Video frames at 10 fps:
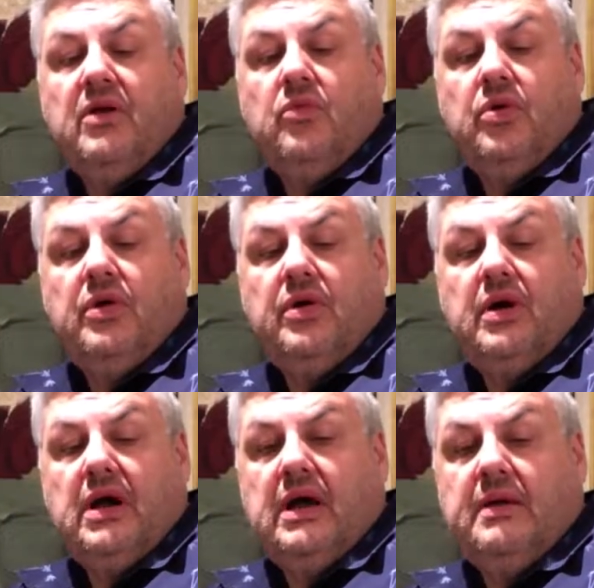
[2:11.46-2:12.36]
were
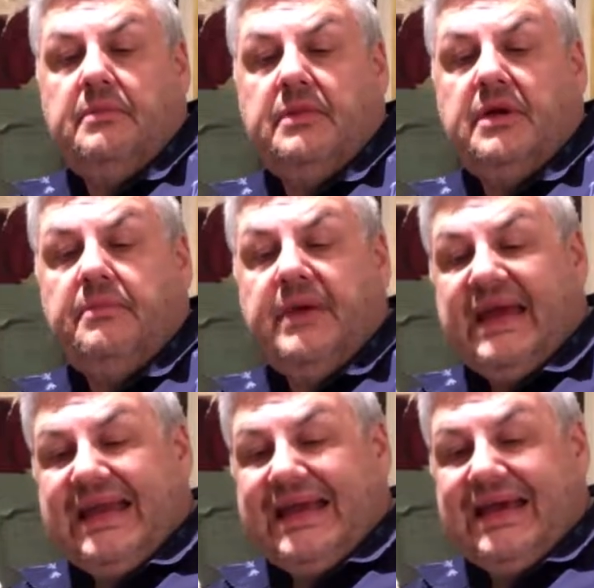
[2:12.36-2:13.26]

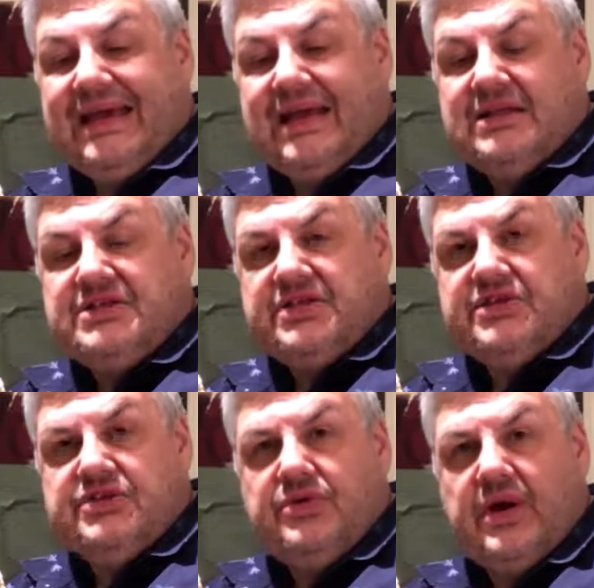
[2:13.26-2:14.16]
competing against
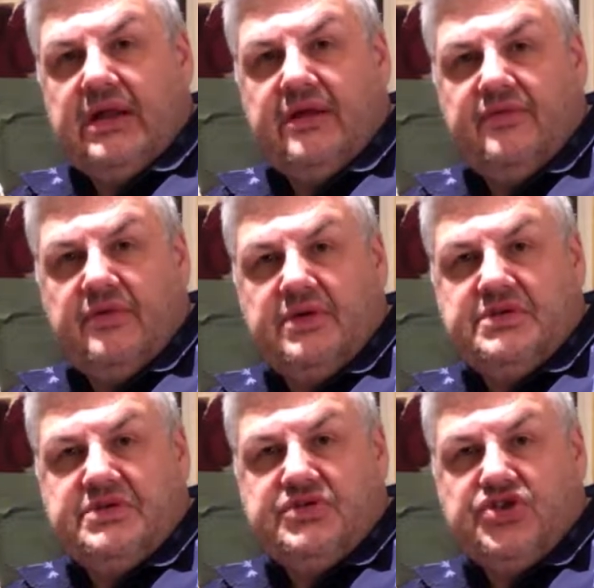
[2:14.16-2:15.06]
this new idea of
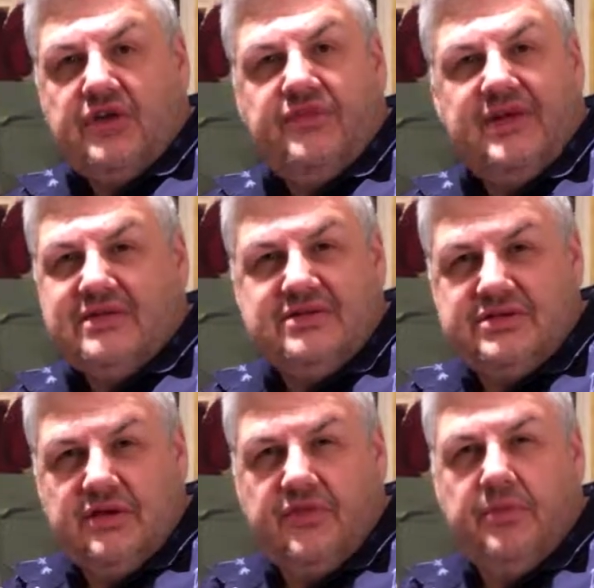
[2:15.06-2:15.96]
Sheffield
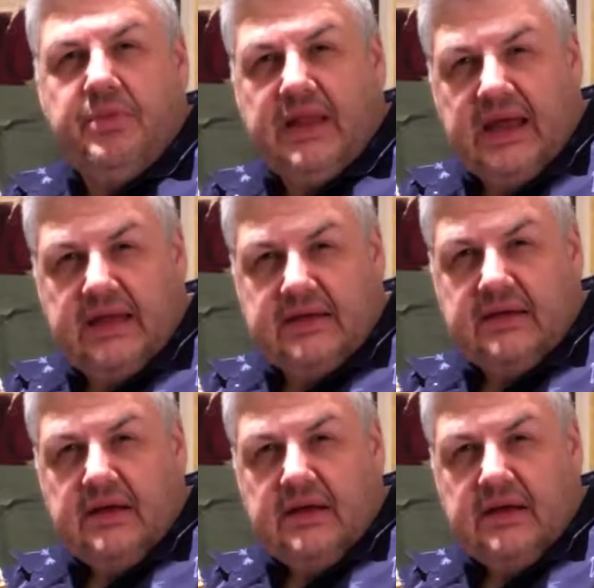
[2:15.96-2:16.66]
silver plate.